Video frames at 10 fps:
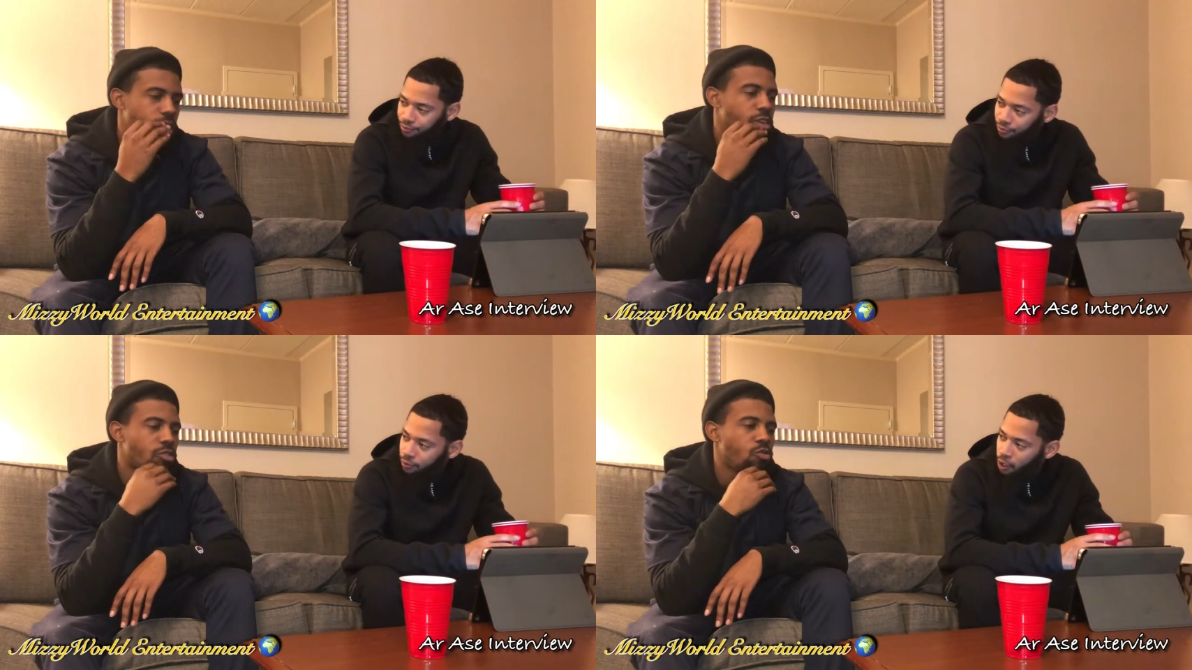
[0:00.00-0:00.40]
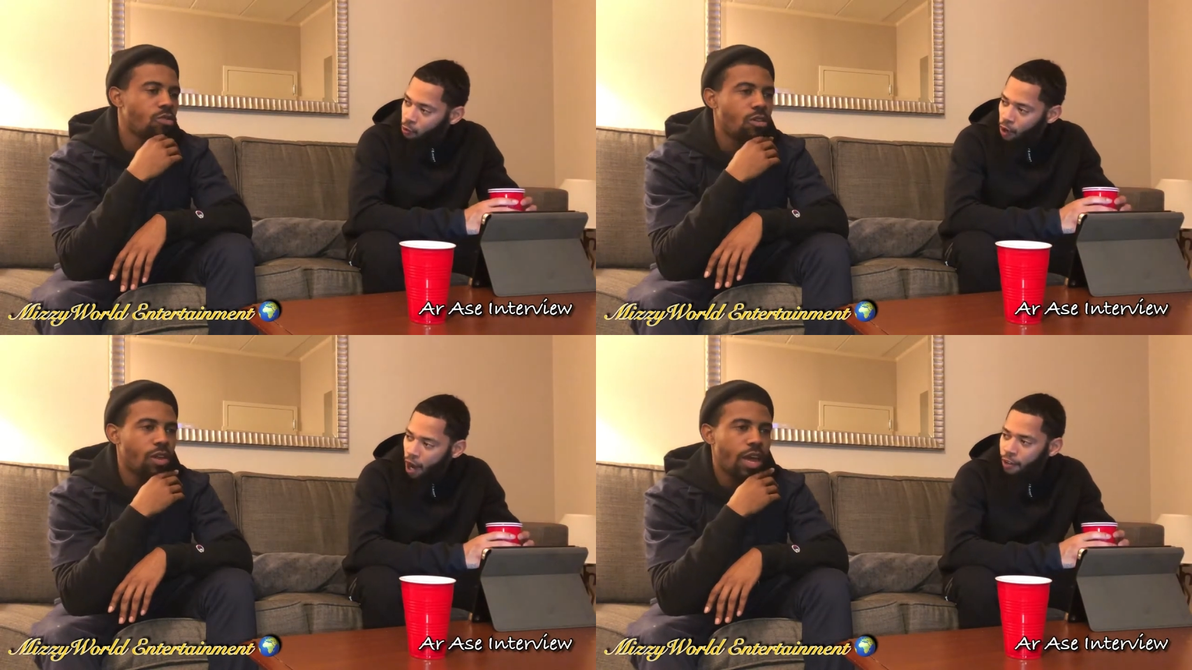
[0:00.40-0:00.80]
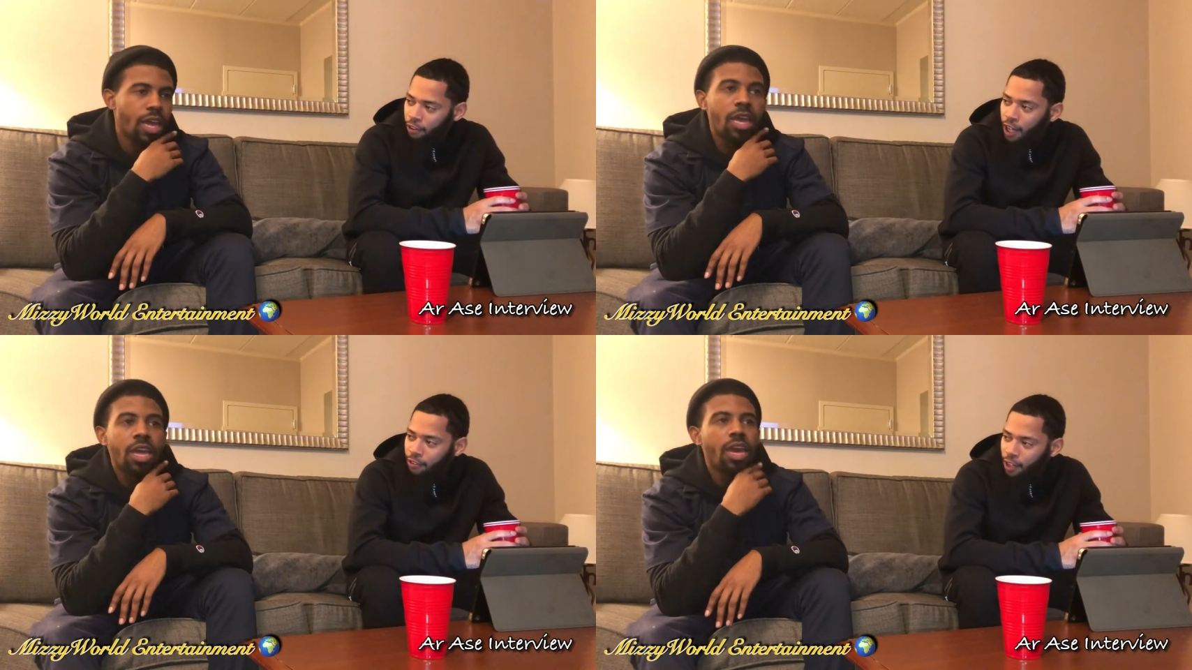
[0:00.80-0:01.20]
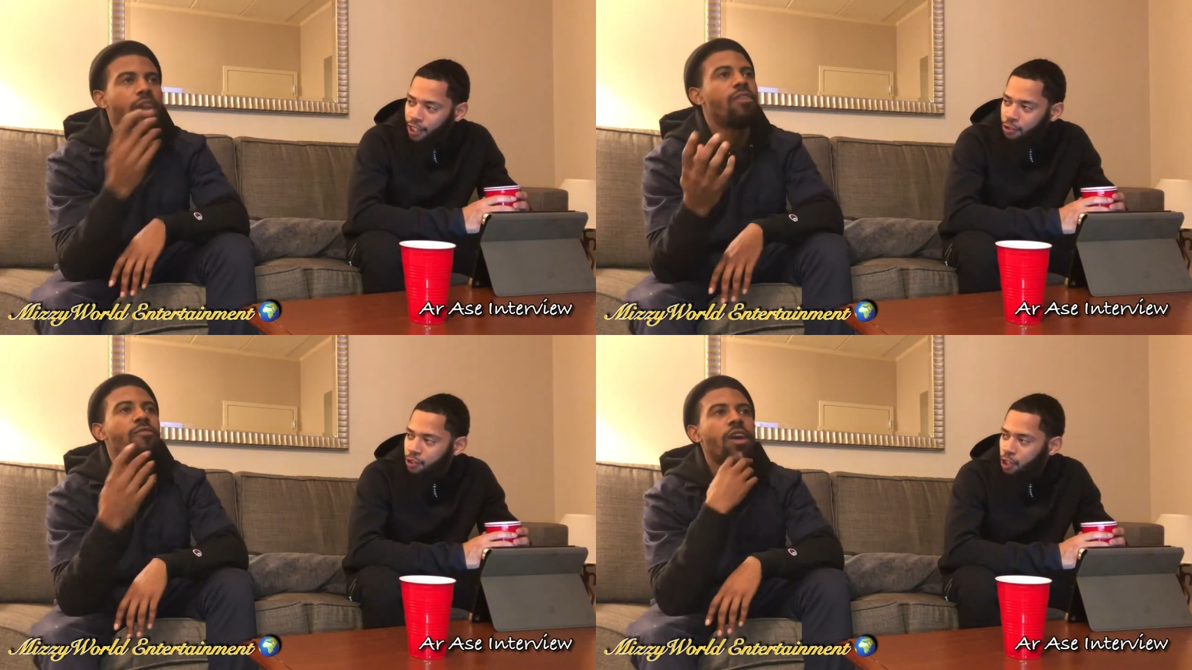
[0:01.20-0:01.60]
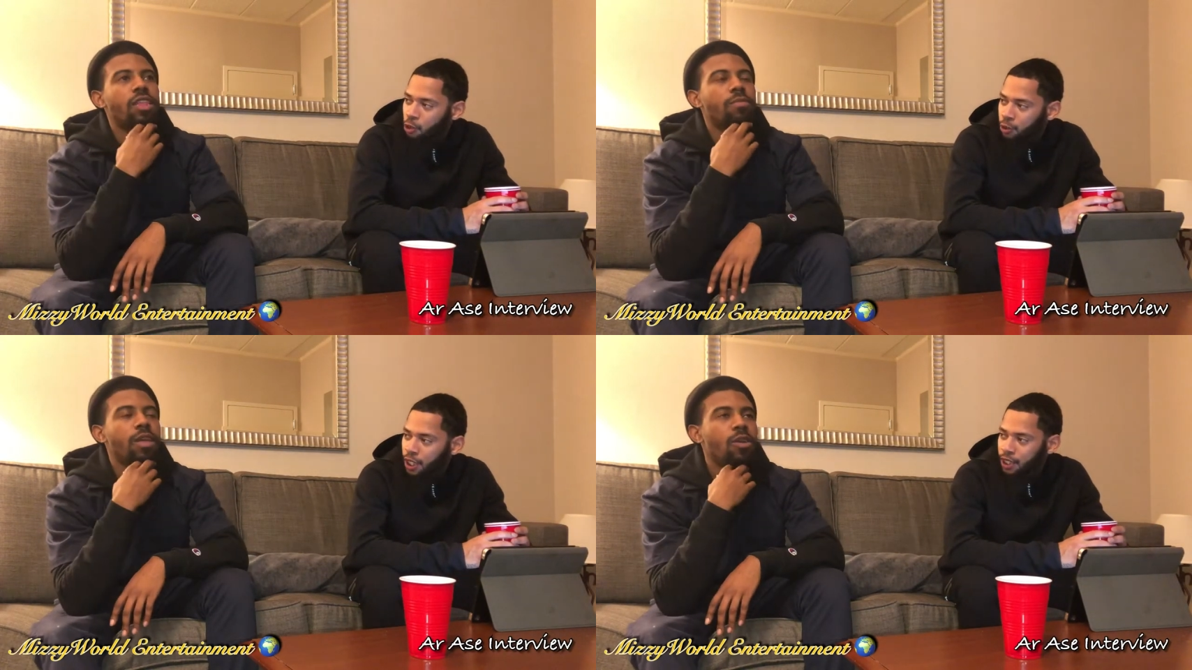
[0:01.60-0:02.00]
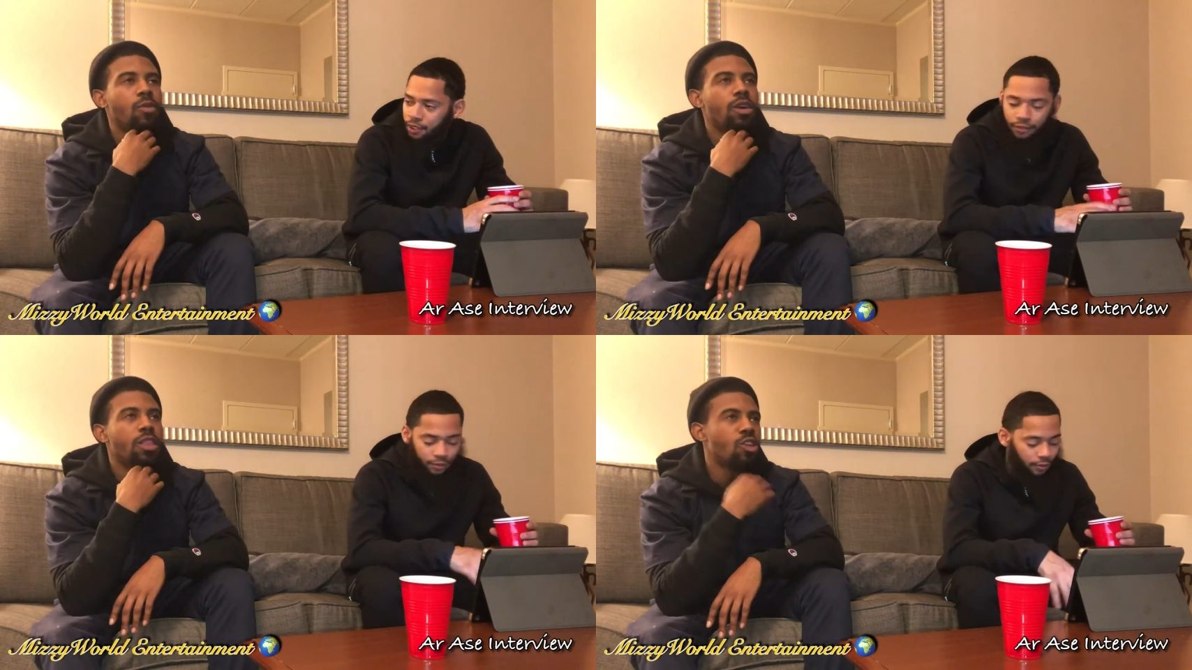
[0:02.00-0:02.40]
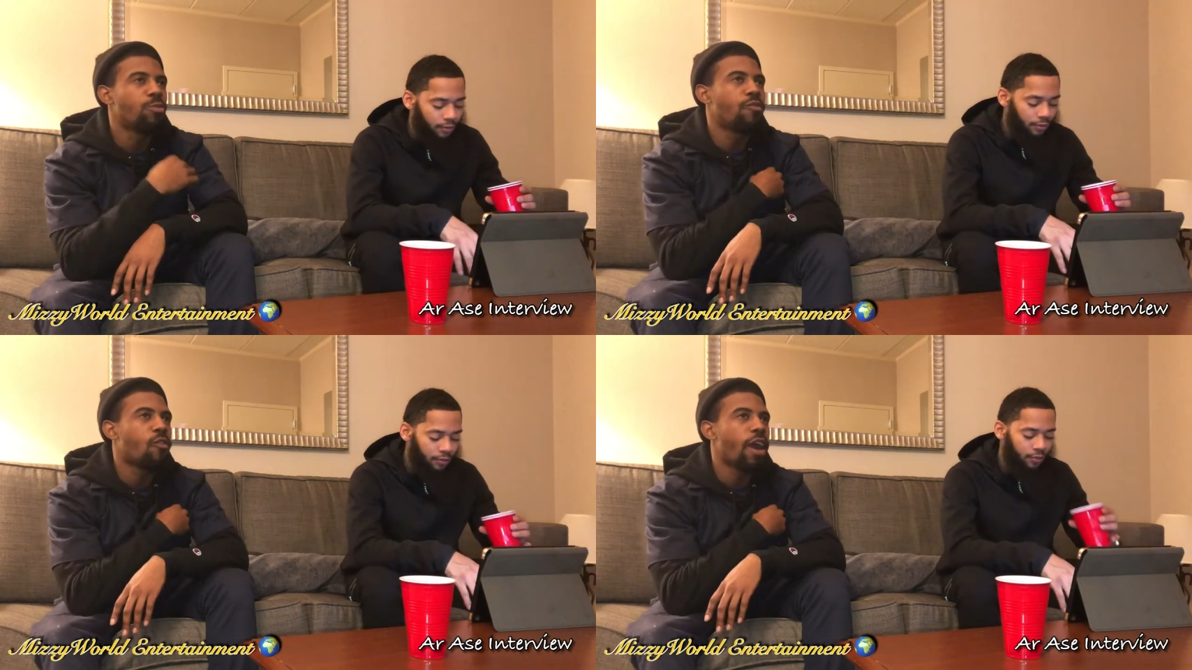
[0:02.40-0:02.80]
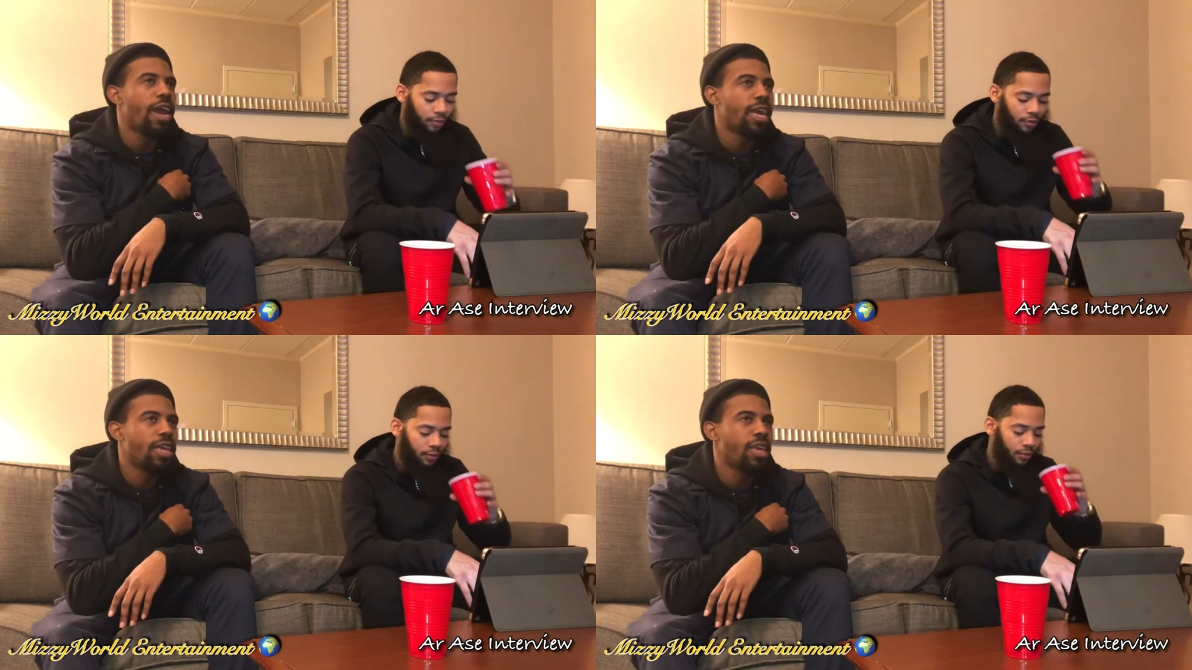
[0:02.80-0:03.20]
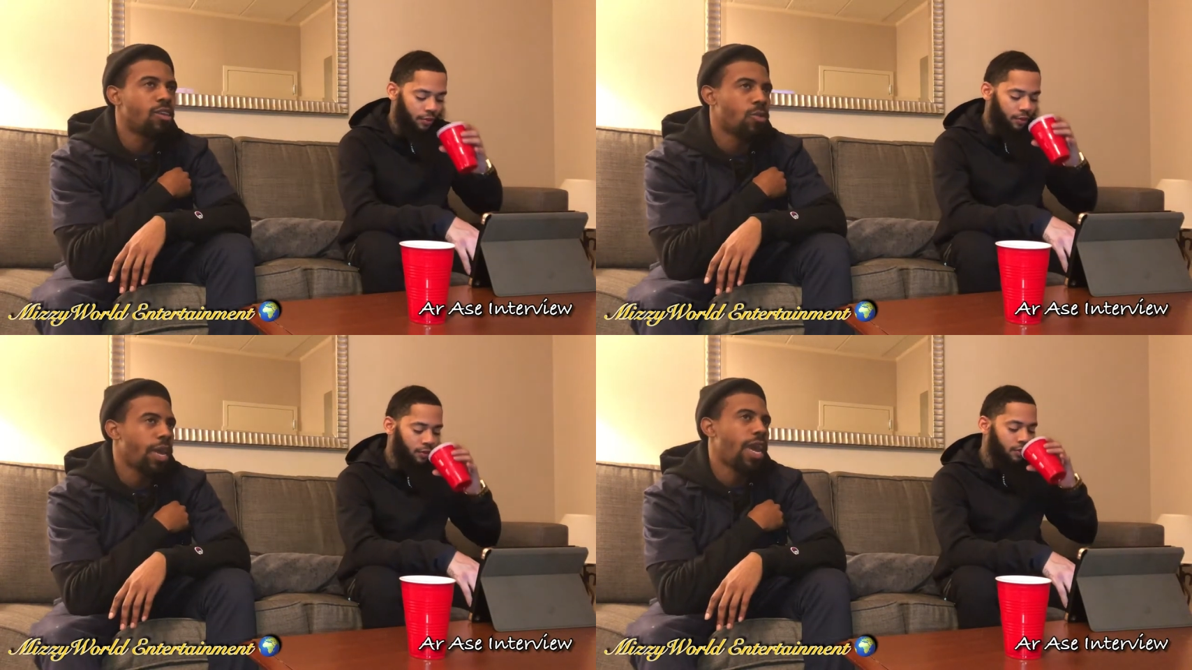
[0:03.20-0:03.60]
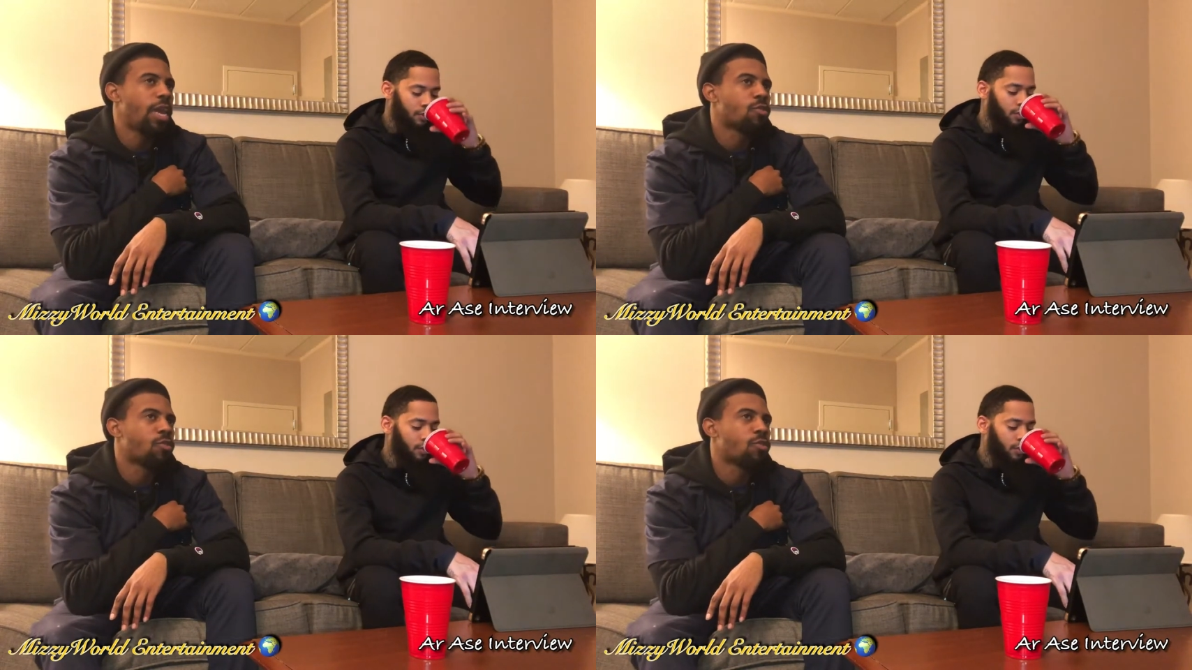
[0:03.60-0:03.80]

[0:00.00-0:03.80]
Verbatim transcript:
Speaker 1: in in the studio. Right, right, right. And the fucked up thing was this before I had kids, so I ain't had no